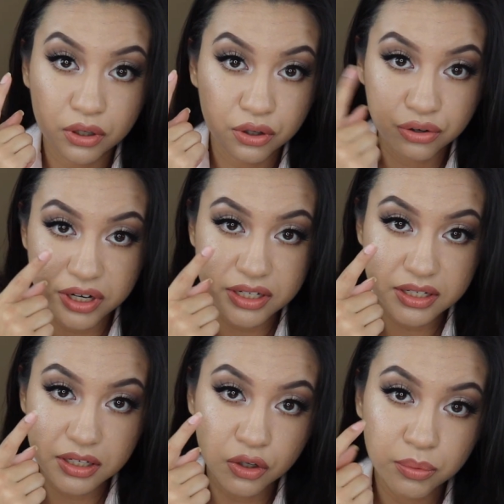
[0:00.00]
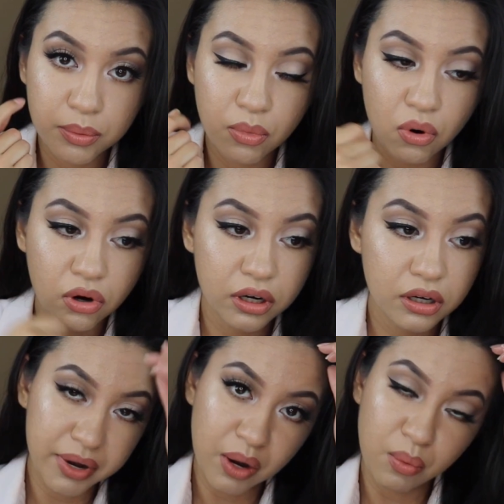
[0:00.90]
crease a little bit more,
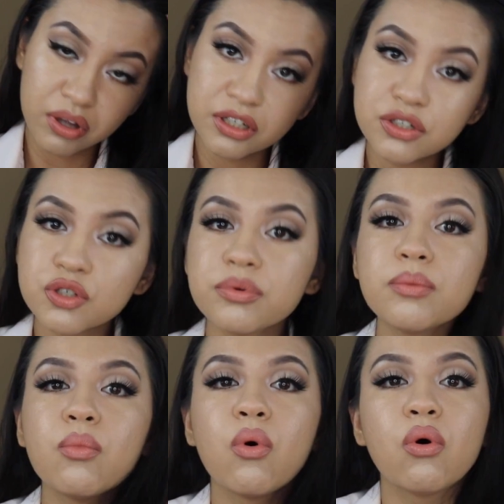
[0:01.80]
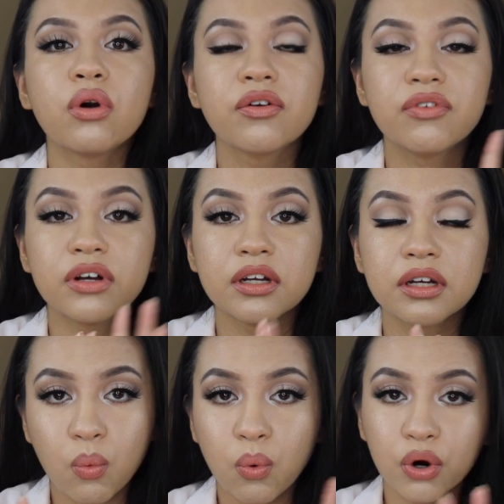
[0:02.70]
but I want this to be more of a
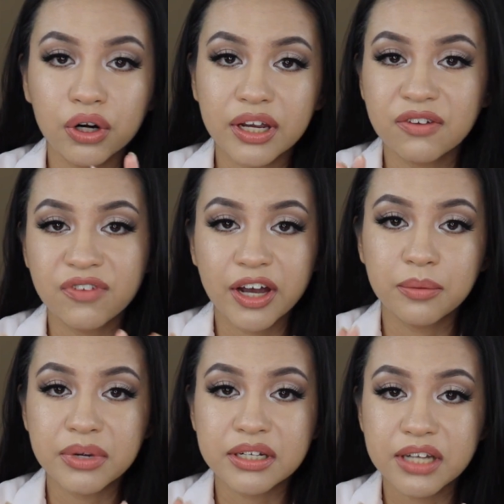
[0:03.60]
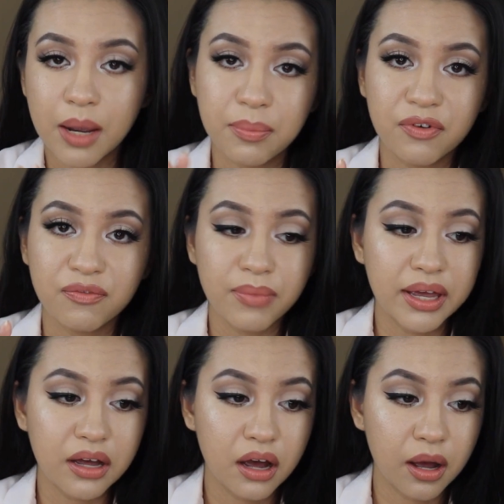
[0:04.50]
work environment type of
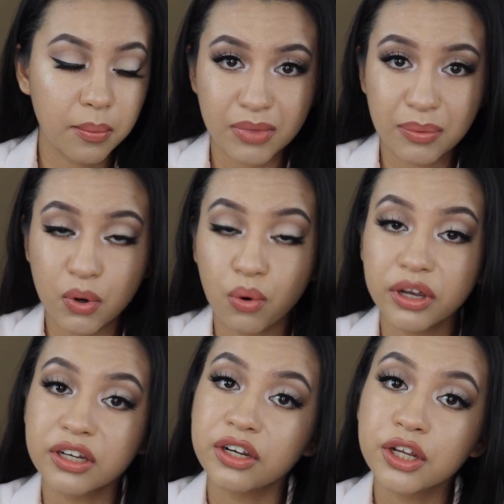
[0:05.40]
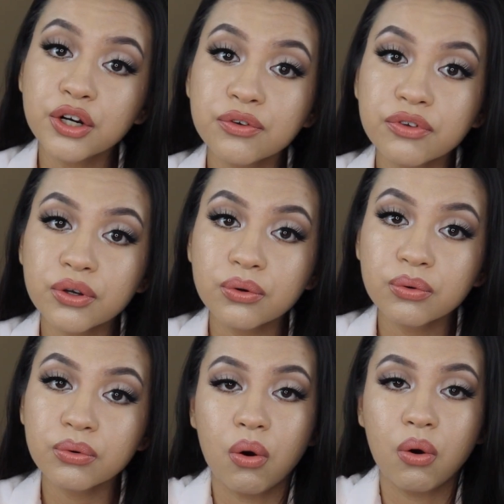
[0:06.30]
makeup, maybe going in an
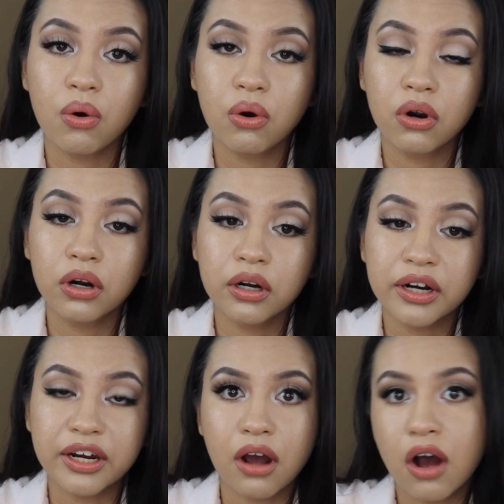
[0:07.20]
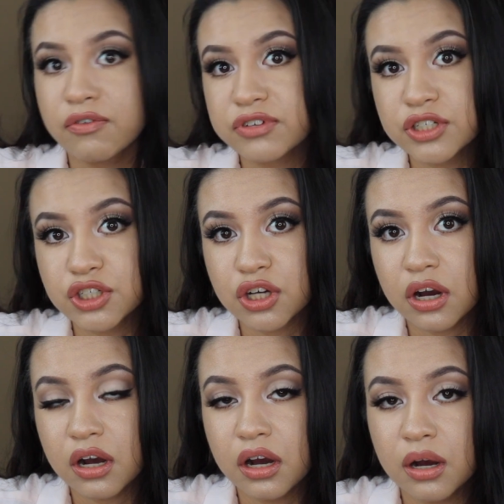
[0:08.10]
interview or an office
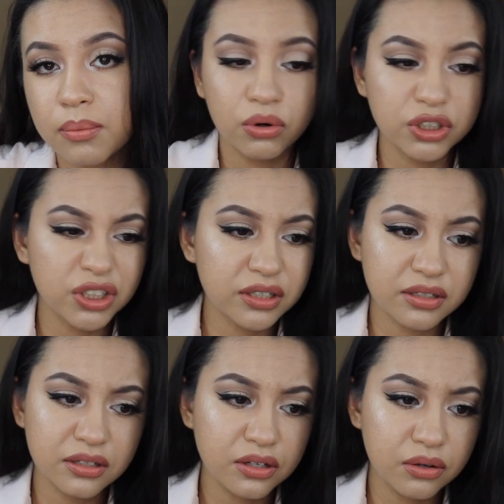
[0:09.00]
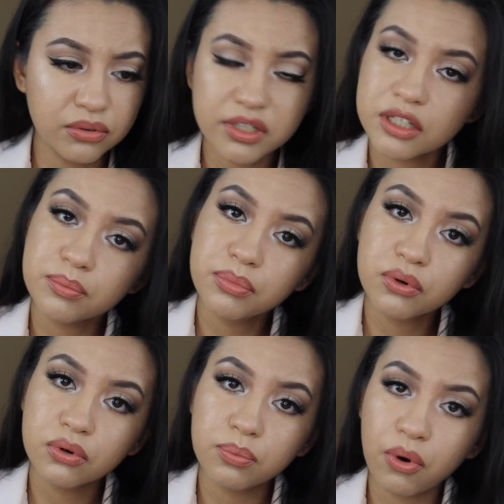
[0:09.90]
job, or just, you know, a
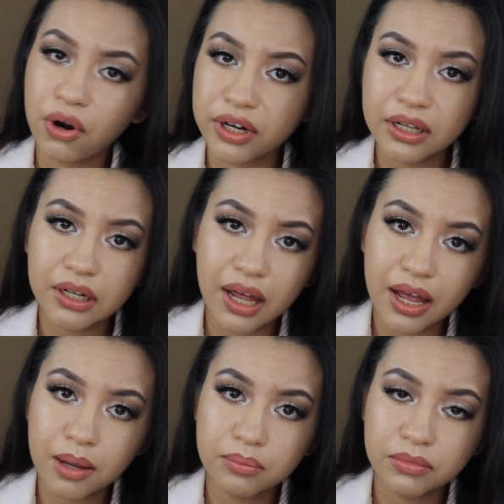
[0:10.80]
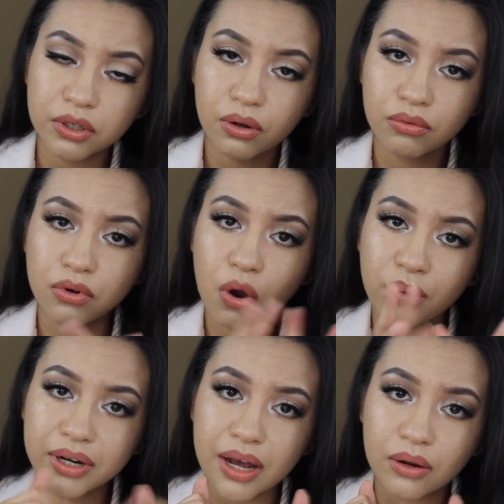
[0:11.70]
simple party glam, you know,
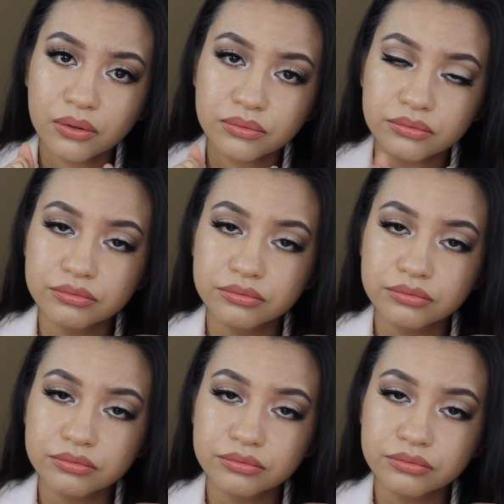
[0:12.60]
going out,